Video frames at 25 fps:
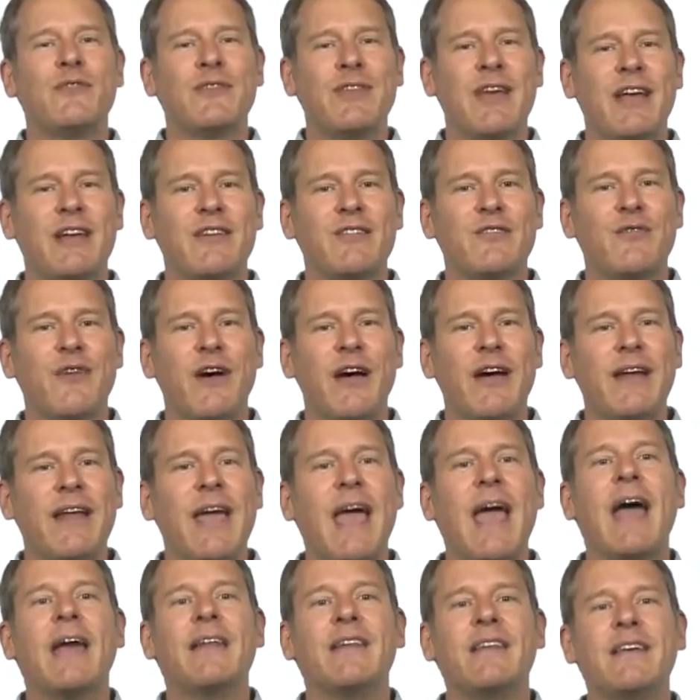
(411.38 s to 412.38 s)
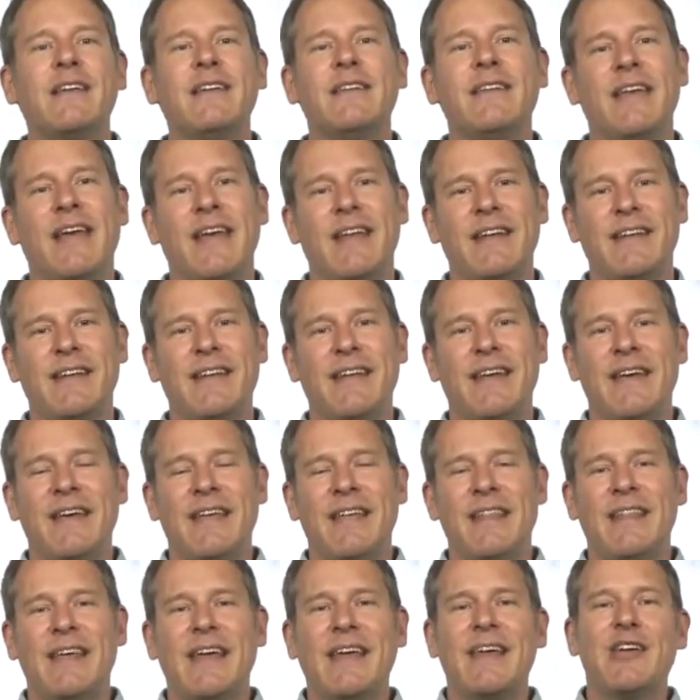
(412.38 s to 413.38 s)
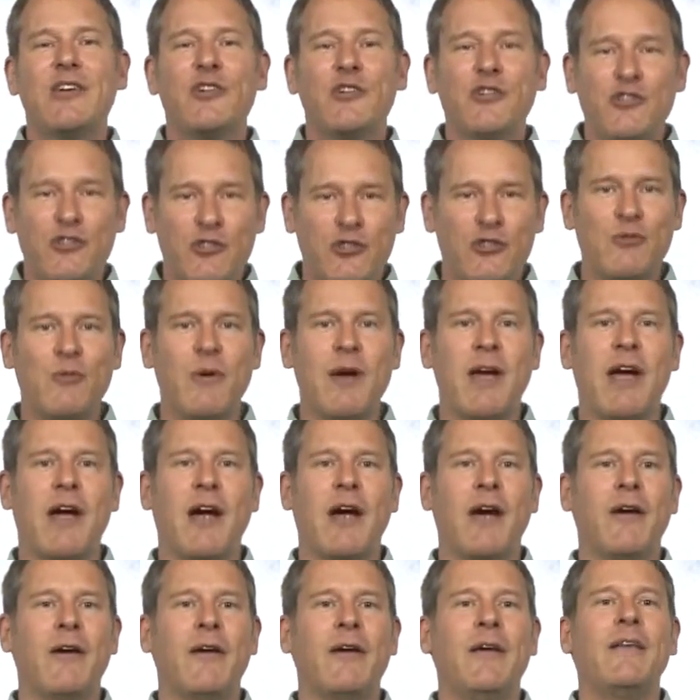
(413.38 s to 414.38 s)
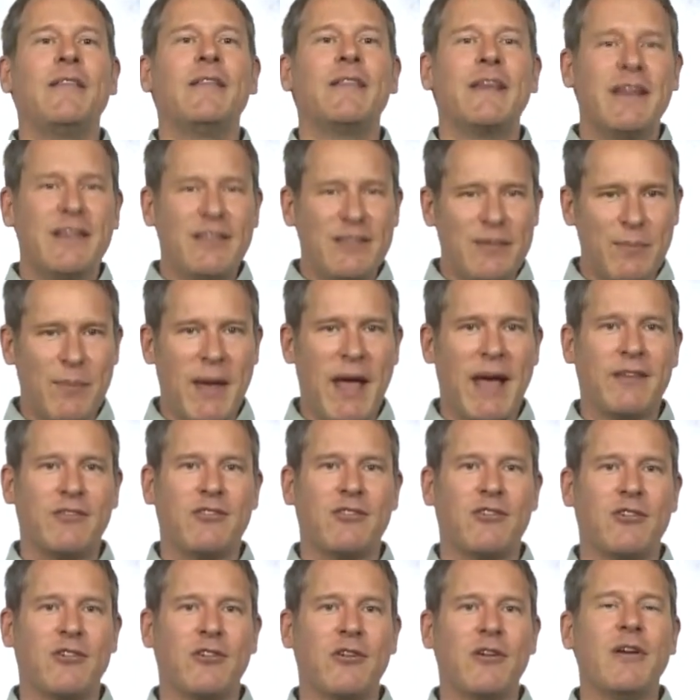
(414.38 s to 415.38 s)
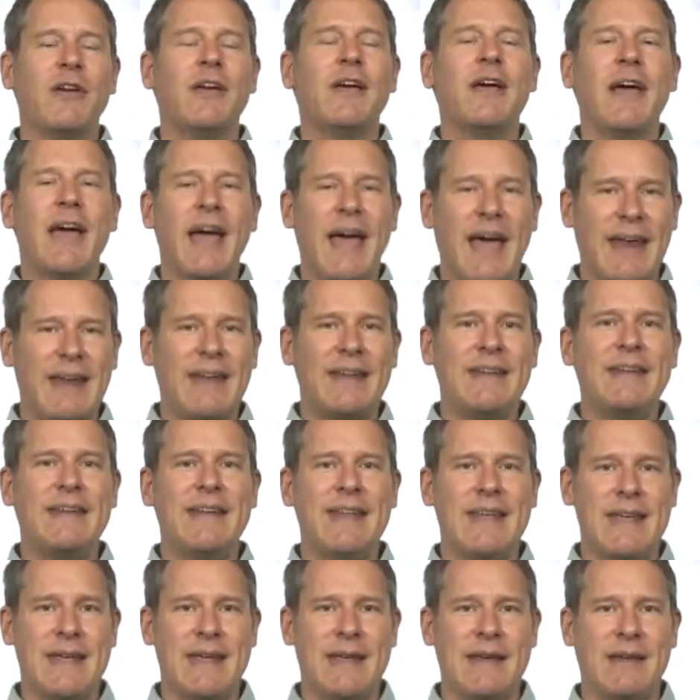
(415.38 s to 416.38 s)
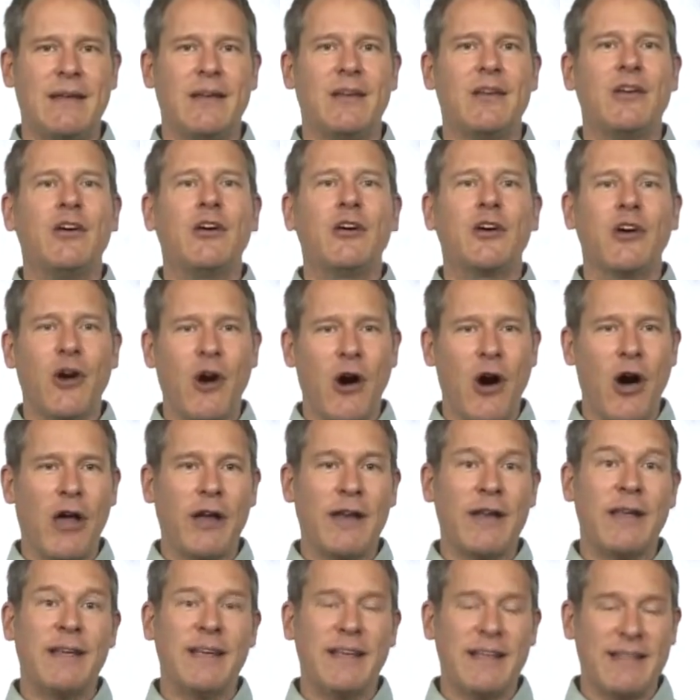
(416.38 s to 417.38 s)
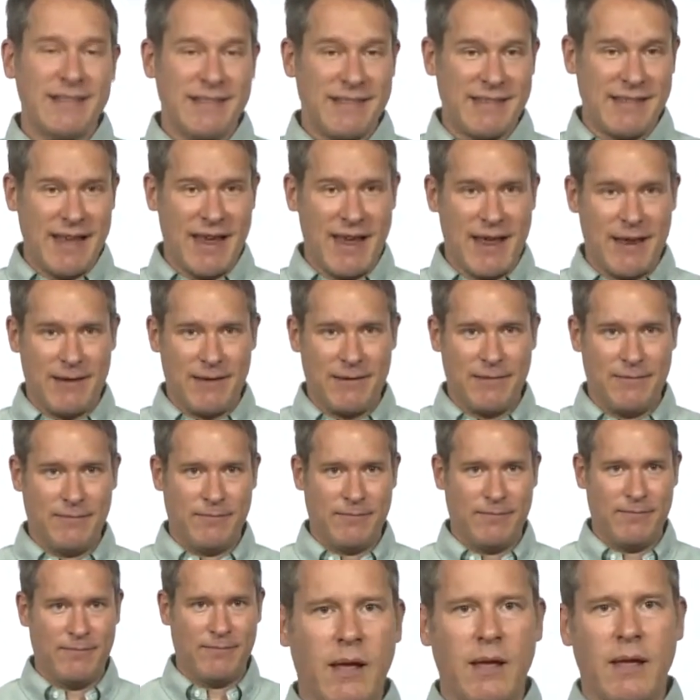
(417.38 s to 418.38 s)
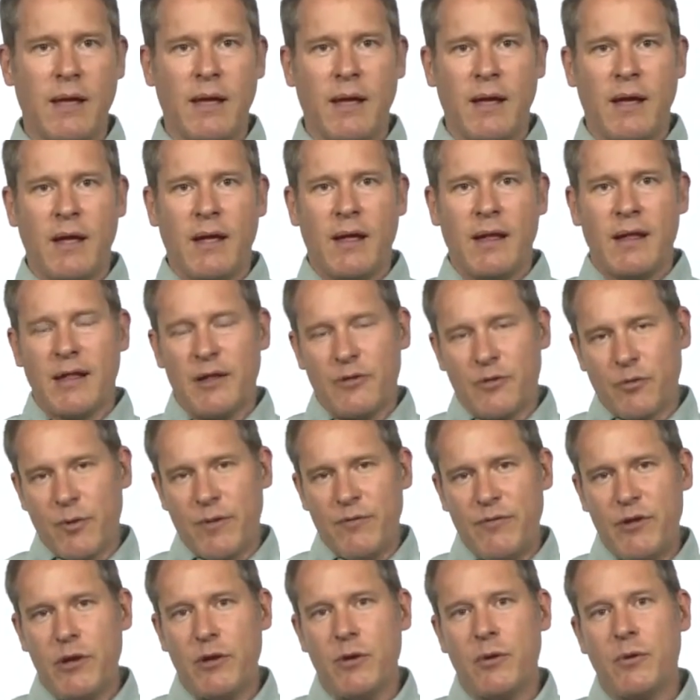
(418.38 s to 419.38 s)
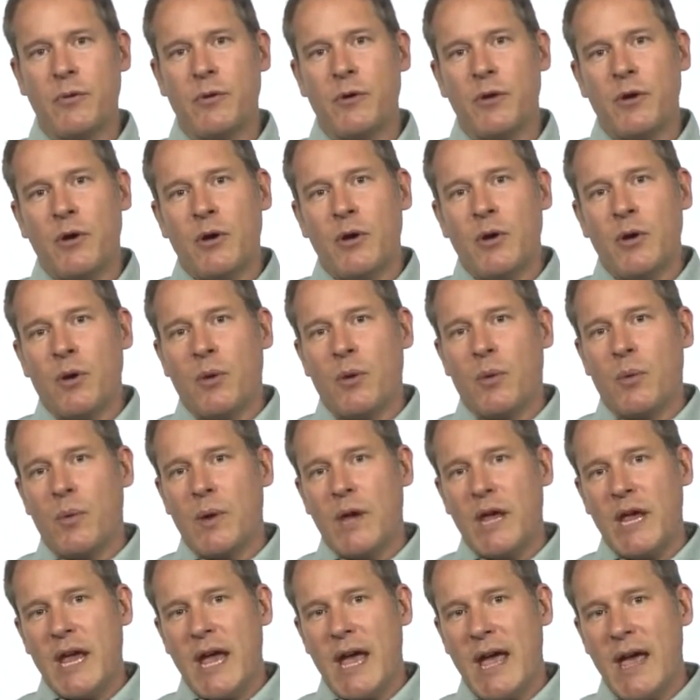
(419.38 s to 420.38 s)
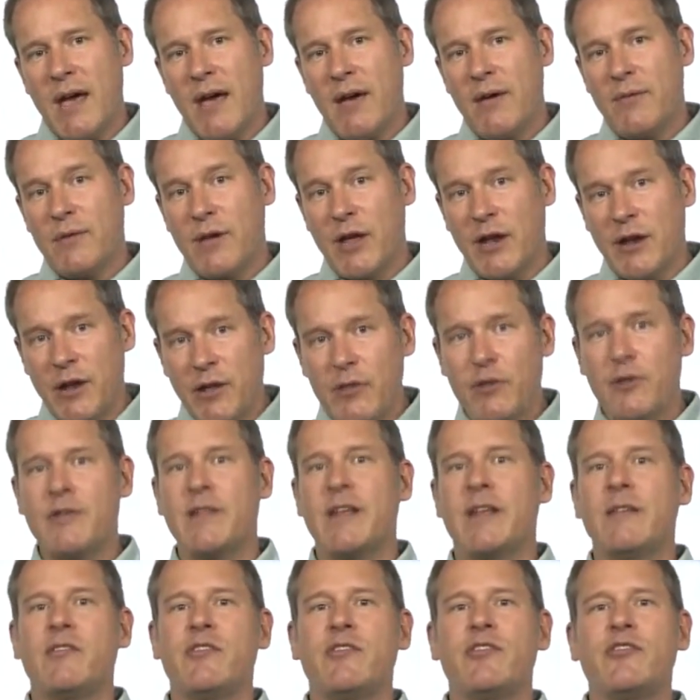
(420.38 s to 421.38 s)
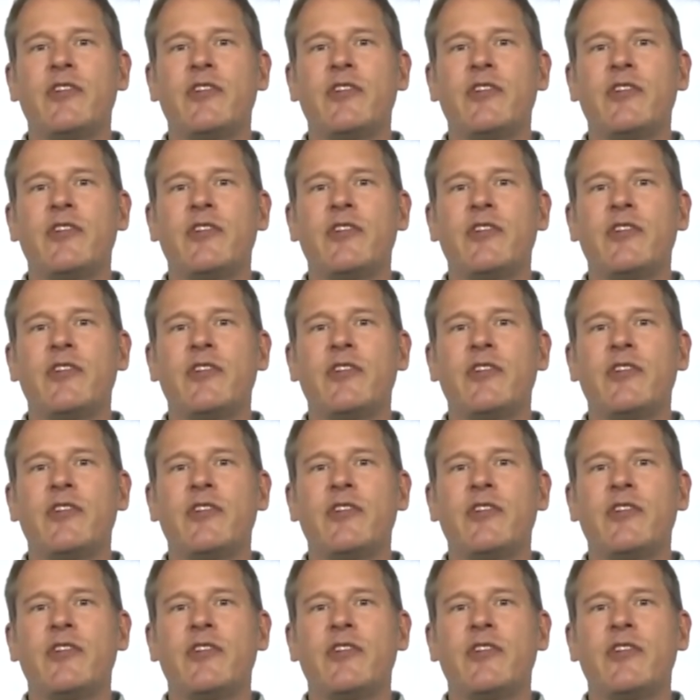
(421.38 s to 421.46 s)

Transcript: satisfied and content that he could swear that his master had indeed gone insane. Let's review. We have another dense